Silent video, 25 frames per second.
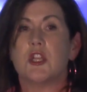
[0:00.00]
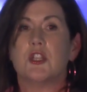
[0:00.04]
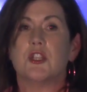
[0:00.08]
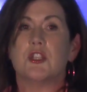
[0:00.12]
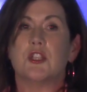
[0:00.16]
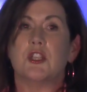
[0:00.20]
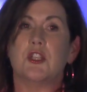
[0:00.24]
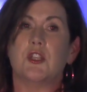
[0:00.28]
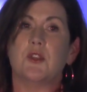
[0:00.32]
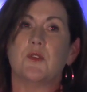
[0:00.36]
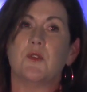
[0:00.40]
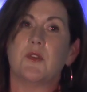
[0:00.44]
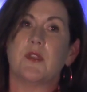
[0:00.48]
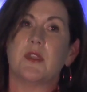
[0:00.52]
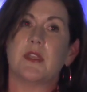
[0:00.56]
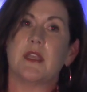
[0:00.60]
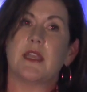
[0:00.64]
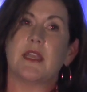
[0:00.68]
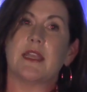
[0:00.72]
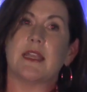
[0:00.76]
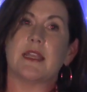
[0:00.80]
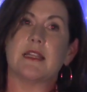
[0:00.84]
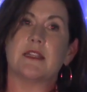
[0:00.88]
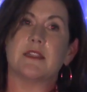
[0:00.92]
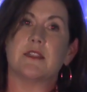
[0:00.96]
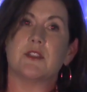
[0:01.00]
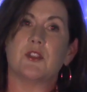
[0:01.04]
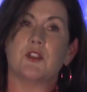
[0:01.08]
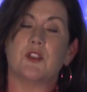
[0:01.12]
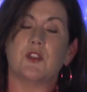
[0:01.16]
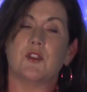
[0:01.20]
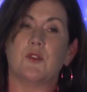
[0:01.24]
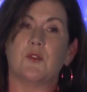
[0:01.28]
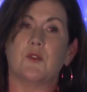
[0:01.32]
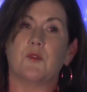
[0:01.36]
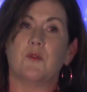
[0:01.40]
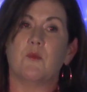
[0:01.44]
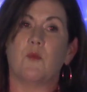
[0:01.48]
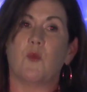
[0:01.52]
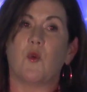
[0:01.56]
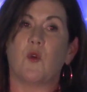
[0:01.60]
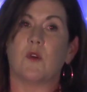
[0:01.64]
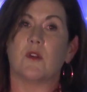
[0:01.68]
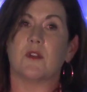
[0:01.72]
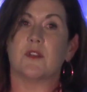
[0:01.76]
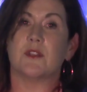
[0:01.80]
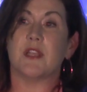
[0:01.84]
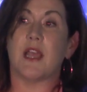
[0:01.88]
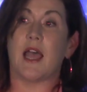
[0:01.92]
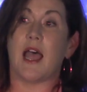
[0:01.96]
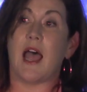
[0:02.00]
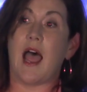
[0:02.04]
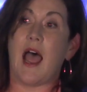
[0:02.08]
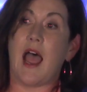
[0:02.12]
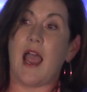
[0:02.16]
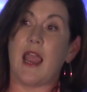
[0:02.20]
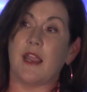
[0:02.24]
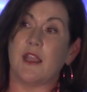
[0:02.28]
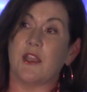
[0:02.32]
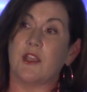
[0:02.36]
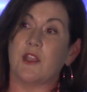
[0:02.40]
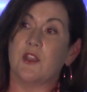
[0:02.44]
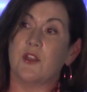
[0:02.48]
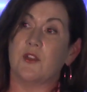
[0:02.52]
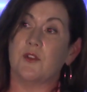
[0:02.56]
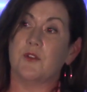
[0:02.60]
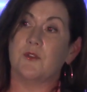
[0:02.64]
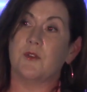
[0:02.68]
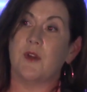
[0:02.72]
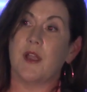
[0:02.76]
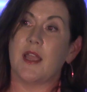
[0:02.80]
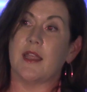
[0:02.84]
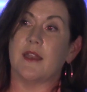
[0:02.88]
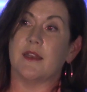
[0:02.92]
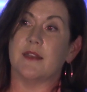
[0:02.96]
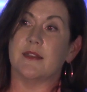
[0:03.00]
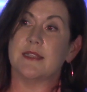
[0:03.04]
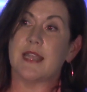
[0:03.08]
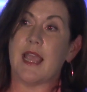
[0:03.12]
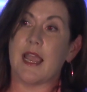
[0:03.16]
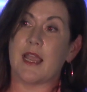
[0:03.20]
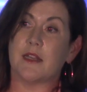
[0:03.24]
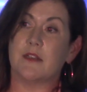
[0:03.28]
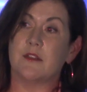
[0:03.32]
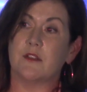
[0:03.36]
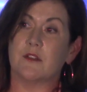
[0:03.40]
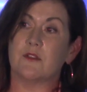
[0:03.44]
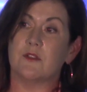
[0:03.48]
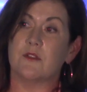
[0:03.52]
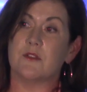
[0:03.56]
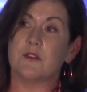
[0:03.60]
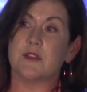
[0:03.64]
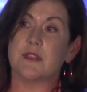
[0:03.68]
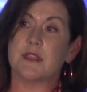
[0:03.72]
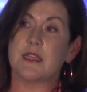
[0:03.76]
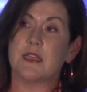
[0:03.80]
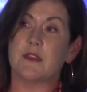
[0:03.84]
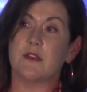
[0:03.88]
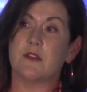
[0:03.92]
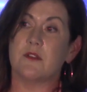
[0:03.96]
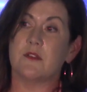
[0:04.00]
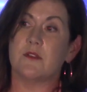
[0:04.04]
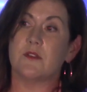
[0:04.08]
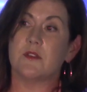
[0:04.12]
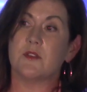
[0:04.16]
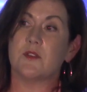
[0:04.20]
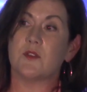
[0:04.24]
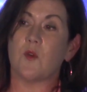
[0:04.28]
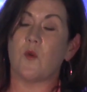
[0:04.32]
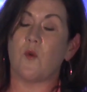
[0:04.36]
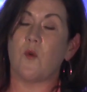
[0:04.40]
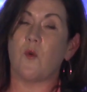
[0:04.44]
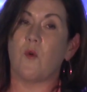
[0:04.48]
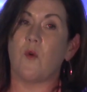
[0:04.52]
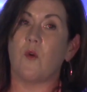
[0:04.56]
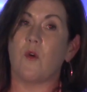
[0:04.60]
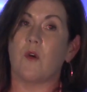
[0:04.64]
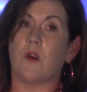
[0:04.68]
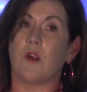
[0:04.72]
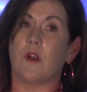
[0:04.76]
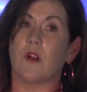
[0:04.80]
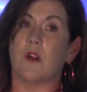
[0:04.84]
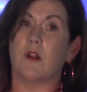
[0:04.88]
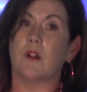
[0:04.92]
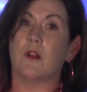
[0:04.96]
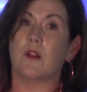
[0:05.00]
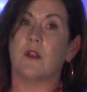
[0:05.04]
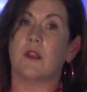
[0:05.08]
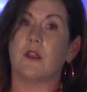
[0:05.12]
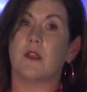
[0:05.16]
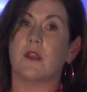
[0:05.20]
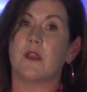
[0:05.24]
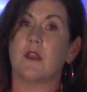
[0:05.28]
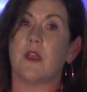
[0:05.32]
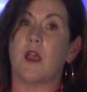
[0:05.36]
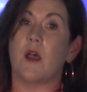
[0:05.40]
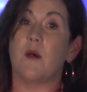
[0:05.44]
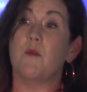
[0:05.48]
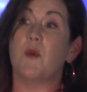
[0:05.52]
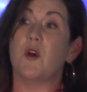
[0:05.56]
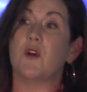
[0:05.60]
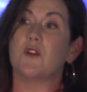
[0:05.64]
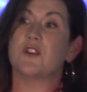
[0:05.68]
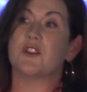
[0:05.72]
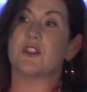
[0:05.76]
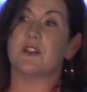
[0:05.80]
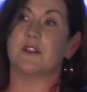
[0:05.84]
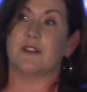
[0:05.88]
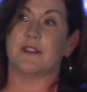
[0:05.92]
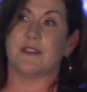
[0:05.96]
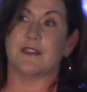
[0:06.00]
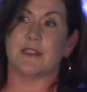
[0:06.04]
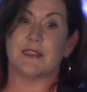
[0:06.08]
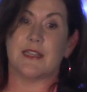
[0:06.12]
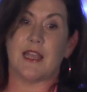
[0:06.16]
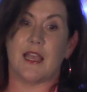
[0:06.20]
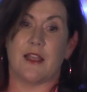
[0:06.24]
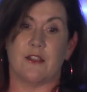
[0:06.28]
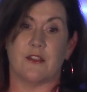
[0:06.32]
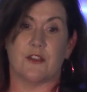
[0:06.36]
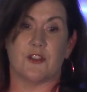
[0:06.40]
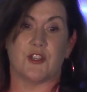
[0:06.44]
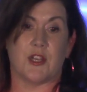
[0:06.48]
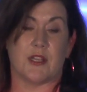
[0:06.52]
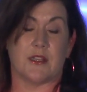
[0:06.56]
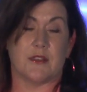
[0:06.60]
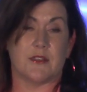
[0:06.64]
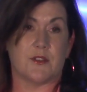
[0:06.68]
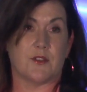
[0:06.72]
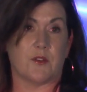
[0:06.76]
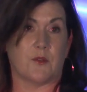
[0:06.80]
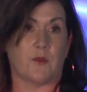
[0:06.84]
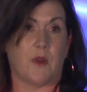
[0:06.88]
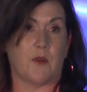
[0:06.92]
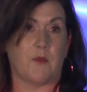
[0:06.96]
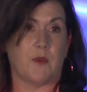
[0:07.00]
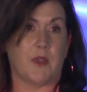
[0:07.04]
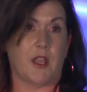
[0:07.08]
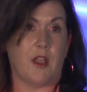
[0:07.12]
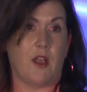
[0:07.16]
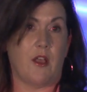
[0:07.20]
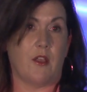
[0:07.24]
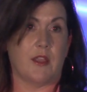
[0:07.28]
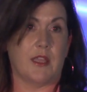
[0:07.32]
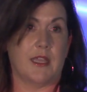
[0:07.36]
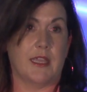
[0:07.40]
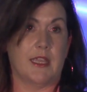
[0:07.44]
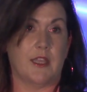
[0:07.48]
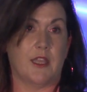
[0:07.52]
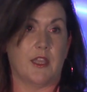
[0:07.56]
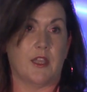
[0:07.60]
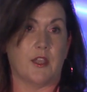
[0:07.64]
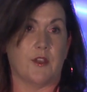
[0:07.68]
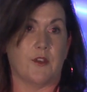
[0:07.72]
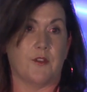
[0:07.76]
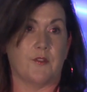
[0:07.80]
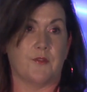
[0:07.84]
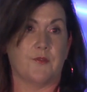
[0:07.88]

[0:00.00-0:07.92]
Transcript: do you think it's due more to IQ and technical skills or emotional intelligence, or what we call EQ?